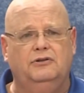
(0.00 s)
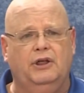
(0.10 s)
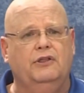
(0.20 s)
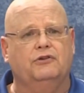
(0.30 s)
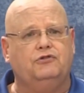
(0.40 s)

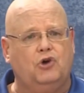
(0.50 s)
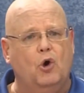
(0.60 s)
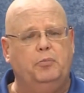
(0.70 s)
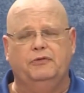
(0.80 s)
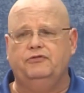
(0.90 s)
than the
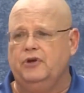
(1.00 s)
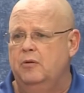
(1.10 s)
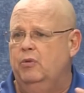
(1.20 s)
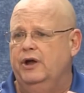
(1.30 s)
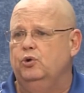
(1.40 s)
scope of
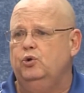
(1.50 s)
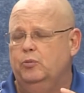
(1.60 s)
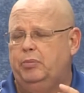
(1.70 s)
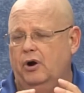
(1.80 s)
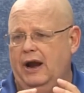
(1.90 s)
someone
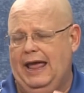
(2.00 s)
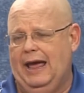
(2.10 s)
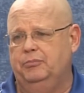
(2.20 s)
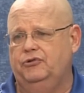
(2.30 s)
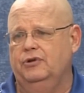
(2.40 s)
who
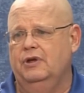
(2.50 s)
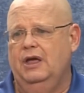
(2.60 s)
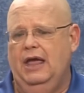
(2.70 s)
perhaps